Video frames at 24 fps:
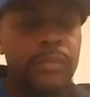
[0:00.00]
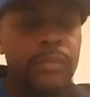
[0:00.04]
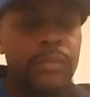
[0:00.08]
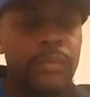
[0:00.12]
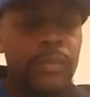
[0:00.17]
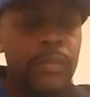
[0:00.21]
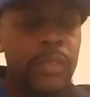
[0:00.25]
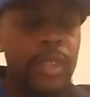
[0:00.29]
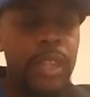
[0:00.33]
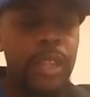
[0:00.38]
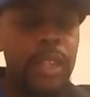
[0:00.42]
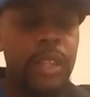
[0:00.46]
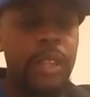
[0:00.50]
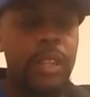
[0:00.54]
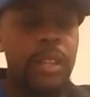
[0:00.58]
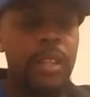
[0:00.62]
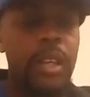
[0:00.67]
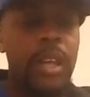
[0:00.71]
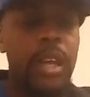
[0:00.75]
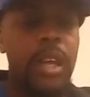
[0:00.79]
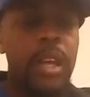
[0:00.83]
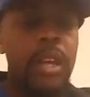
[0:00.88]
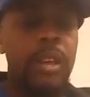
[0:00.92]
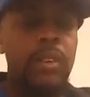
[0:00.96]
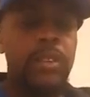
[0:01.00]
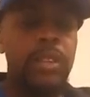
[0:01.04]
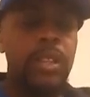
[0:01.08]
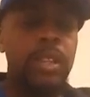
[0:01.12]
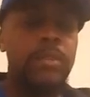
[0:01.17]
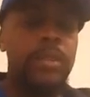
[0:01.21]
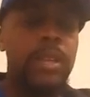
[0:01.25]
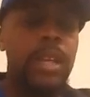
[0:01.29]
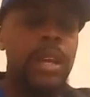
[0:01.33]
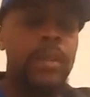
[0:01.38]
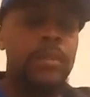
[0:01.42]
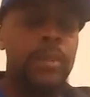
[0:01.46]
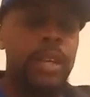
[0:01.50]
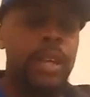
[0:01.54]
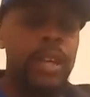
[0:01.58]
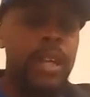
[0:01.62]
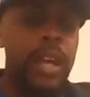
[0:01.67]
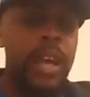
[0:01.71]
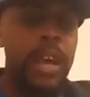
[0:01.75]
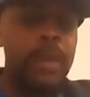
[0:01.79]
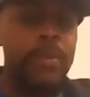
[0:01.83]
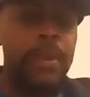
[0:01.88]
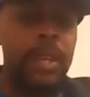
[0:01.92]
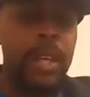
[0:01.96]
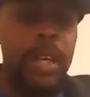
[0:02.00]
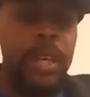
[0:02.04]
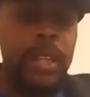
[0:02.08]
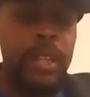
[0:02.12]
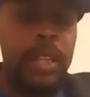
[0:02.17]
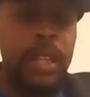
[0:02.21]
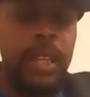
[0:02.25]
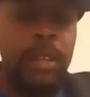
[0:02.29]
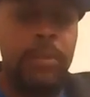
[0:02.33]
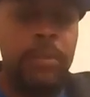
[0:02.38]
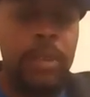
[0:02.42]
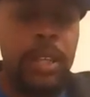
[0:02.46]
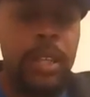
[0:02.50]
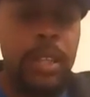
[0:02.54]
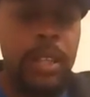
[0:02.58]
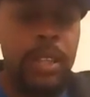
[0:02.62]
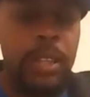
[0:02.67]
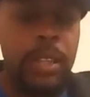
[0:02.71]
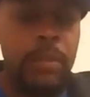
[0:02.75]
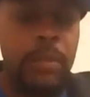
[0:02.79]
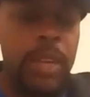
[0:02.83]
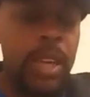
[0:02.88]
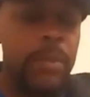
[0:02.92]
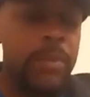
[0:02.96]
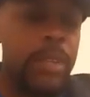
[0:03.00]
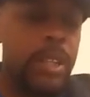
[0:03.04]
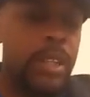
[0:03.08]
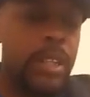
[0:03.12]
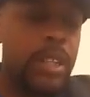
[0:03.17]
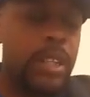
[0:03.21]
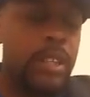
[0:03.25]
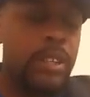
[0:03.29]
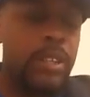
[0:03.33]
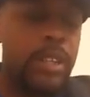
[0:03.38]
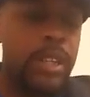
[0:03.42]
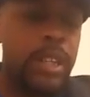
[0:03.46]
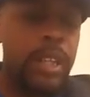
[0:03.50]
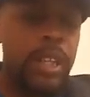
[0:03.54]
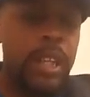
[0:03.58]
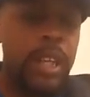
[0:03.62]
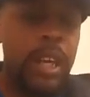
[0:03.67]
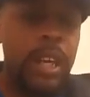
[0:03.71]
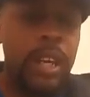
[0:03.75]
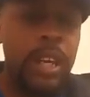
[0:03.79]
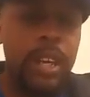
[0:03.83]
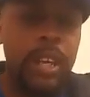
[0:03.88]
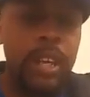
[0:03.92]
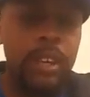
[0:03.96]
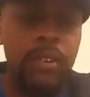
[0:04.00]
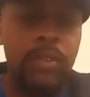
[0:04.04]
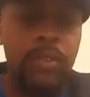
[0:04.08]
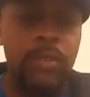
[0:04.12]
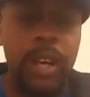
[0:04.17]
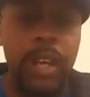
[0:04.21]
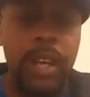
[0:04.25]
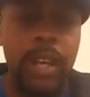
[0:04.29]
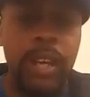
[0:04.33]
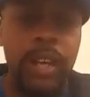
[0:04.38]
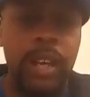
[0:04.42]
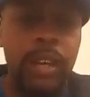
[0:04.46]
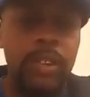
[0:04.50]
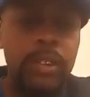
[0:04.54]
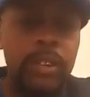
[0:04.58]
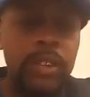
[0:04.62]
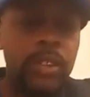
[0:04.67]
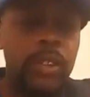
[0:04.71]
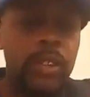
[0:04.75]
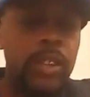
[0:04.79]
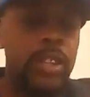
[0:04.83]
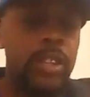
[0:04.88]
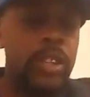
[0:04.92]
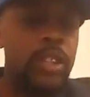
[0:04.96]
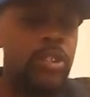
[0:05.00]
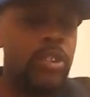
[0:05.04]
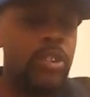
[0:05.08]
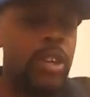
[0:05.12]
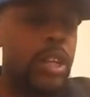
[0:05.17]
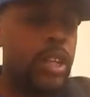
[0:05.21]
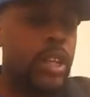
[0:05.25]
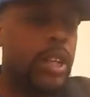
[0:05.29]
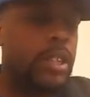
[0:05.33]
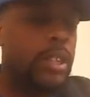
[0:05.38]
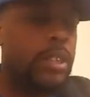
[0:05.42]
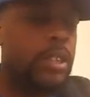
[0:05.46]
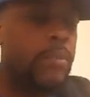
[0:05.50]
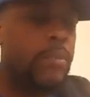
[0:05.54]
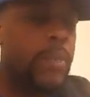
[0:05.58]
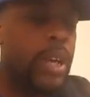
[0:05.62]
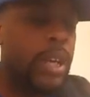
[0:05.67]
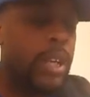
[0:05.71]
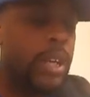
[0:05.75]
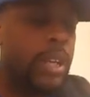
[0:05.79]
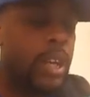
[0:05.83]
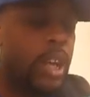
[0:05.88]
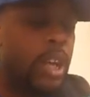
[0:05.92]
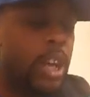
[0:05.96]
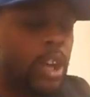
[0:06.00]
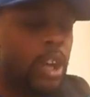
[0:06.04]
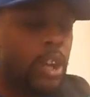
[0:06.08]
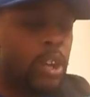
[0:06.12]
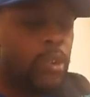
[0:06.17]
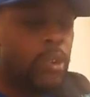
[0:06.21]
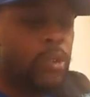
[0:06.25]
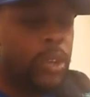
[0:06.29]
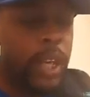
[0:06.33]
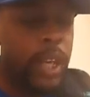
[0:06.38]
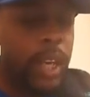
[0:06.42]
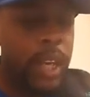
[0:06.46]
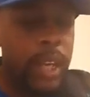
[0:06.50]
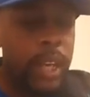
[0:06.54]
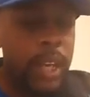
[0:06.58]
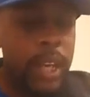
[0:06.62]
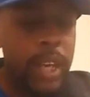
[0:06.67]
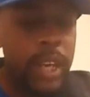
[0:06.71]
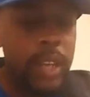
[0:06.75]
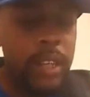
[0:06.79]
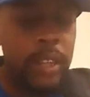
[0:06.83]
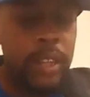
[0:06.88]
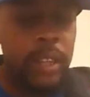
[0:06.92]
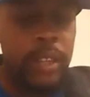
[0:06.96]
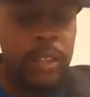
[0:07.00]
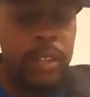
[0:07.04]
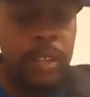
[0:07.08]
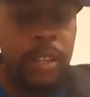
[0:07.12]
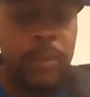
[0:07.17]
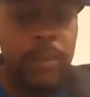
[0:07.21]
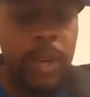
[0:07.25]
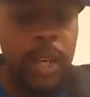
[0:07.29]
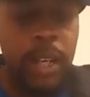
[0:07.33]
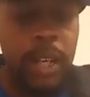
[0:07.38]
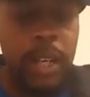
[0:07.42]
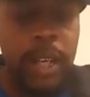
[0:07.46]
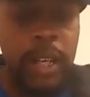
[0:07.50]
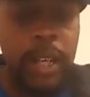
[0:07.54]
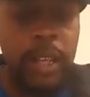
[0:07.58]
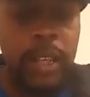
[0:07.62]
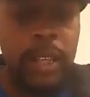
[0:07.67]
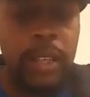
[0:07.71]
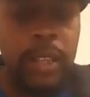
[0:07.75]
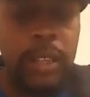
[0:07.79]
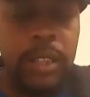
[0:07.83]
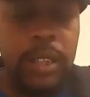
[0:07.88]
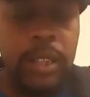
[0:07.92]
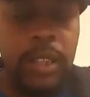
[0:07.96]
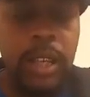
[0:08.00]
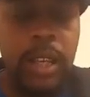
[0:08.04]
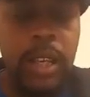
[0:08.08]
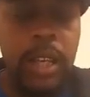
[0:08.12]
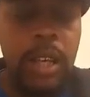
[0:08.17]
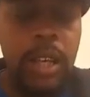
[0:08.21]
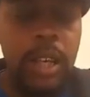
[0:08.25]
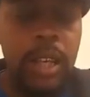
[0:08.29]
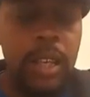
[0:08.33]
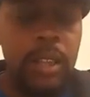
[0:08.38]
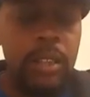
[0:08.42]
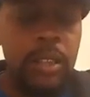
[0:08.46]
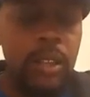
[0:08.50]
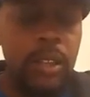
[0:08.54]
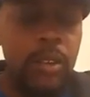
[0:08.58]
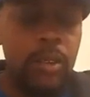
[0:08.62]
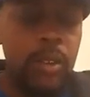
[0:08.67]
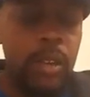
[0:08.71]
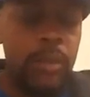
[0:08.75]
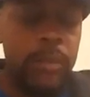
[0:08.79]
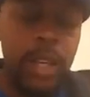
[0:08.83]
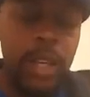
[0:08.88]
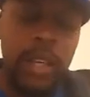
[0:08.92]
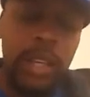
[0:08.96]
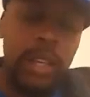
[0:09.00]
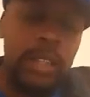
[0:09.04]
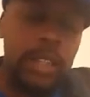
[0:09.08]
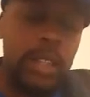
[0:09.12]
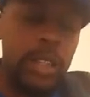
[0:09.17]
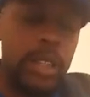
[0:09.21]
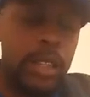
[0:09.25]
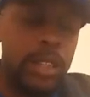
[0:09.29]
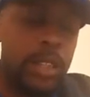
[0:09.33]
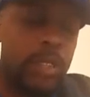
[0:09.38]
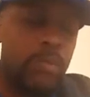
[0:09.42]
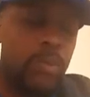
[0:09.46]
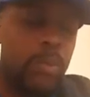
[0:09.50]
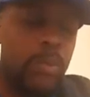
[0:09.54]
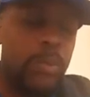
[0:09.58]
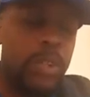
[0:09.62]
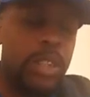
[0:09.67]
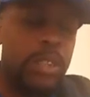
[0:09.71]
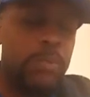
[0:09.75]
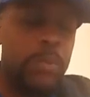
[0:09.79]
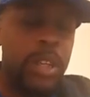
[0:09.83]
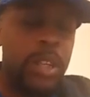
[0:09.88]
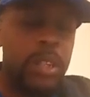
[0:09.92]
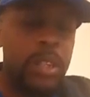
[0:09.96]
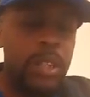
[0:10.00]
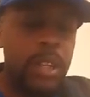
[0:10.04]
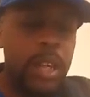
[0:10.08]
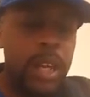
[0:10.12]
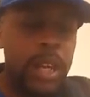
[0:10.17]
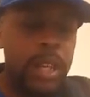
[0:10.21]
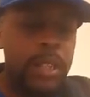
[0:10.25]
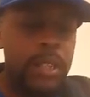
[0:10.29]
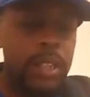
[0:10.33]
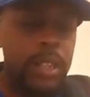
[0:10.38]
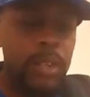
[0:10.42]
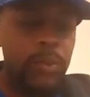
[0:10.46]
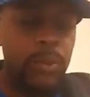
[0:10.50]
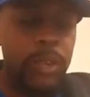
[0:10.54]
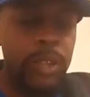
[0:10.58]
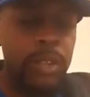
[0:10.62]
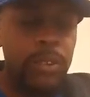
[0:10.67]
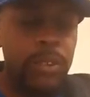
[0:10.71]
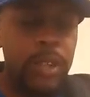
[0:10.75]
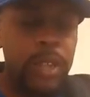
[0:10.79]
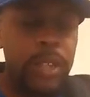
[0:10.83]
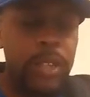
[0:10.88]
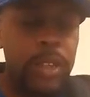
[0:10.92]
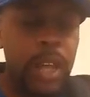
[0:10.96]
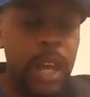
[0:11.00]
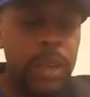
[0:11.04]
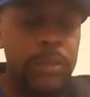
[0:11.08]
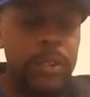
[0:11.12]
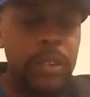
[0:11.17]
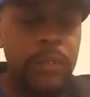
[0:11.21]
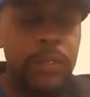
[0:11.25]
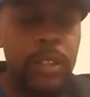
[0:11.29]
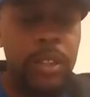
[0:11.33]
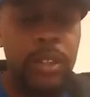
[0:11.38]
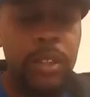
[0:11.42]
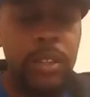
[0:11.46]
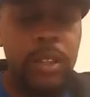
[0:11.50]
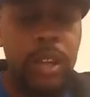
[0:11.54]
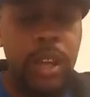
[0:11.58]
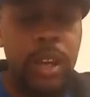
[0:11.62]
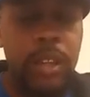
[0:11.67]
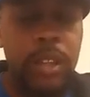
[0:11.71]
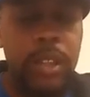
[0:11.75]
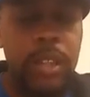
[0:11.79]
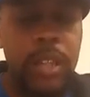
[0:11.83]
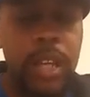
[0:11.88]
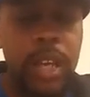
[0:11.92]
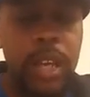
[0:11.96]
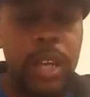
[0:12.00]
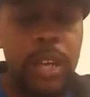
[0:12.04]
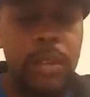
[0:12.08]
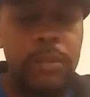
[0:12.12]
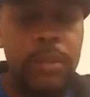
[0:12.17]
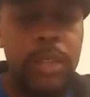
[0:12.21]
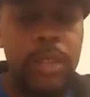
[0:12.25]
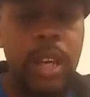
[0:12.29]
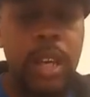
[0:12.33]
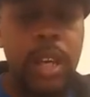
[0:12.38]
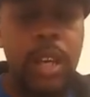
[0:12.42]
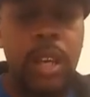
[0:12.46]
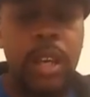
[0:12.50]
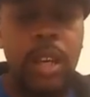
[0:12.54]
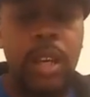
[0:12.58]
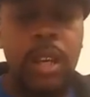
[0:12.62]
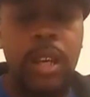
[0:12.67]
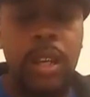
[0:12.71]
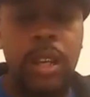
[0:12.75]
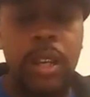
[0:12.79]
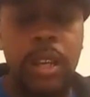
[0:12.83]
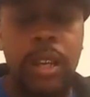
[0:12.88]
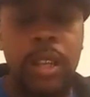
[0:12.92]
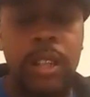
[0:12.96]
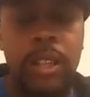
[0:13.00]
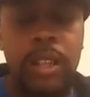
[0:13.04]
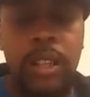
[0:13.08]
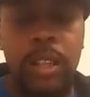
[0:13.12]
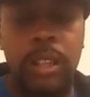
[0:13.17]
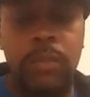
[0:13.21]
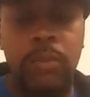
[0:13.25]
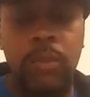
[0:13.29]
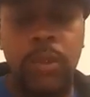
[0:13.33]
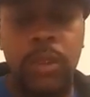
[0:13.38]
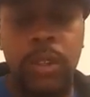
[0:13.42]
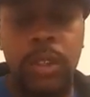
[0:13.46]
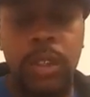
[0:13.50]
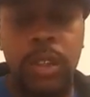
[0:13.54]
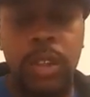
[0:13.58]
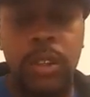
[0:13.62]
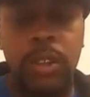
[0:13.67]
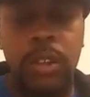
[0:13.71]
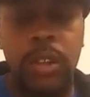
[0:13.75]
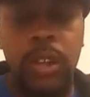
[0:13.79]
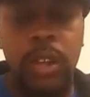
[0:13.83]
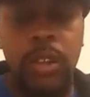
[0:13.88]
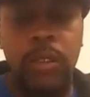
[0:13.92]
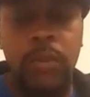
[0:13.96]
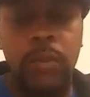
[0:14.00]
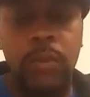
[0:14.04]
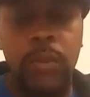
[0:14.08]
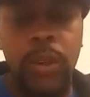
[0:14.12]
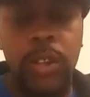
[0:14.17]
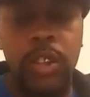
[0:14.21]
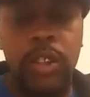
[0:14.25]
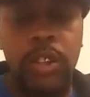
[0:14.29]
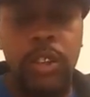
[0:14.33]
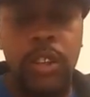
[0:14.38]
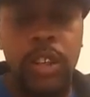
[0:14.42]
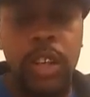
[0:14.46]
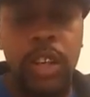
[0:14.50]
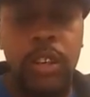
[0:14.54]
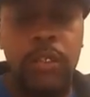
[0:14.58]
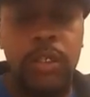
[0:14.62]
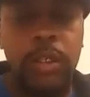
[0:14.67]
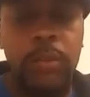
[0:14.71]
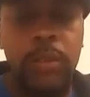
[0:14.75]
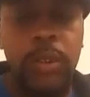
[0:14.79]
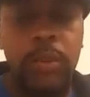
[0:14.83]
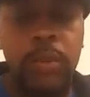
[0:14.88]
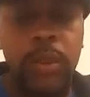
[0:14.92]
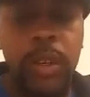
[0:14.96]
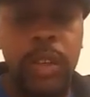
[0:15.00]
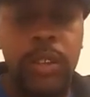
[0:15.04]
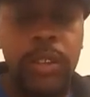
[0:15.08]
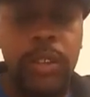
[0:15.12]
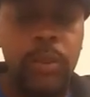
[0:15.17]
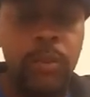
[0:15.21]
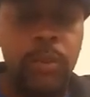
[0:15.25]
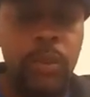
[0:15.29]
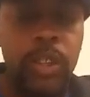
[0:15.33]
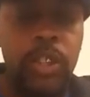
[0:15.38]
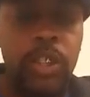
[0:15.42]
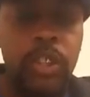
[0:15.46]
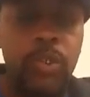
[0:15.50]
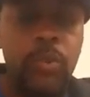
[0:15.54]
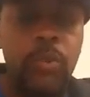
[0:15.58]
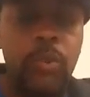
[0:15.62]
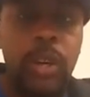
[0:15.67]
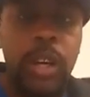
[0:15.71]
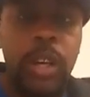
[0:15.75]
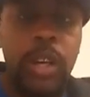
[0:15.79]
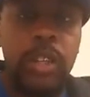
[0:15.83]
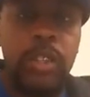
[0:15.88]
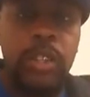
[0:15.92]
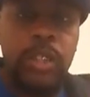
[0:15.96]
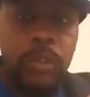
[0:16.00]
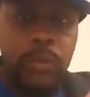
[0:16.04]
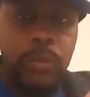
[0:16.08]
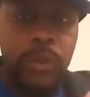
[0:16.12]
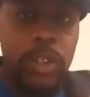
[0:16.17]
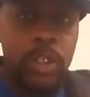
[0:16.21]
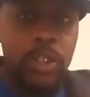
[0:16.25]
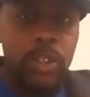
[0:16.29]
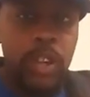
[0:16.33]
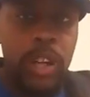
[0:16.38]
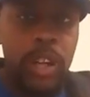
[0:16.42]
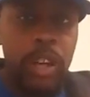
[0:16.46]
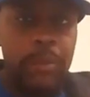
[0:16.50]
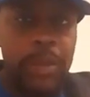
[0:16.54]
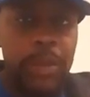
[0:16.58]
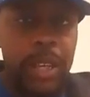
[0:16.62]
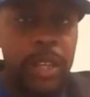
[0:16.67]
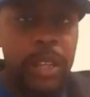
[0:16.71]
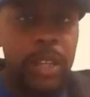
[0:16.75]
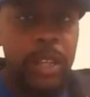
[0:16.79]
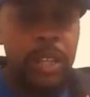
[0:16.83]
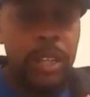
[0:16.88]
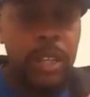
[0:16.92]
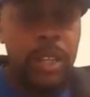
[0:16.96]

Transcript: Yeah. Sometimes it can happen like that because it may be a deal that he can't handle right now, so he just try to get somebody who can handle it, somebody like us. So, um, like I say, this is what we specialize in. We do these types of deals all the time. Uh, it's just more so, you know, what you're comfortable with and what you want. And so we just try to make it a